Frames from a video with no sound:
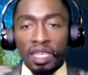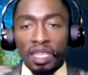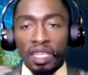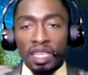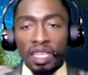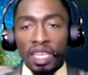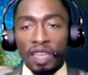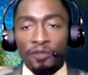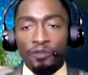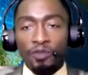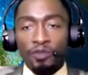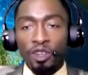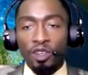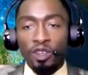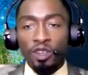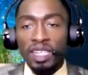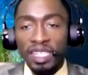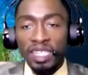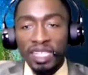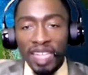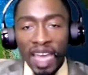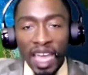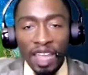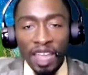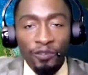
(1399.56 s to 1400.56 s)
If you
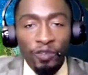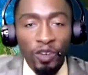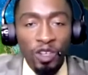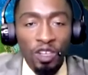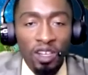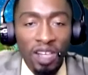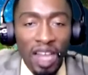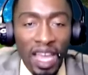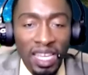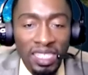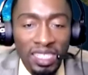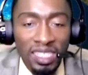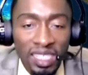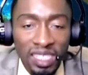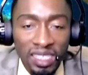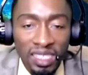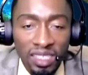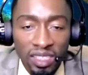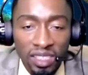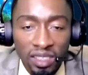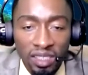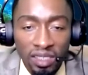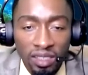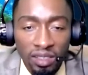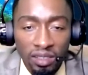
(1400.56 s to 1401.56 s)
deny for your
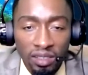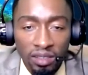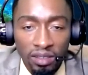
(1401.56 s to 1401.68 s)
license,